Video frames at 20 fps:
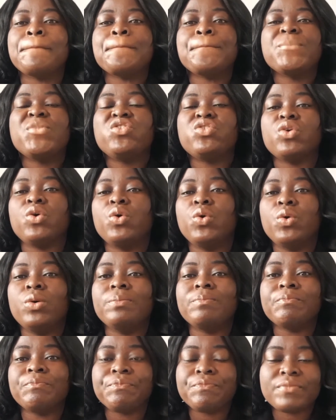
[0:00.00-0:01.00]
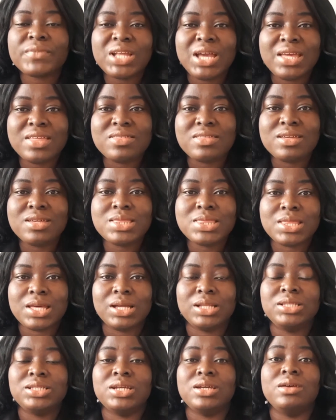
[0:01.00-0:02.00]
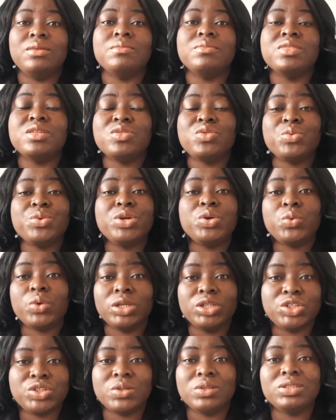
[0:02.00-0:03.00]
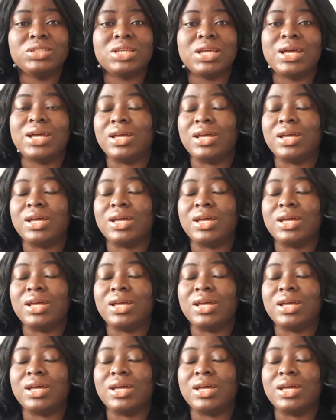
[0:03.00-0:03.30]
So I think that the three questions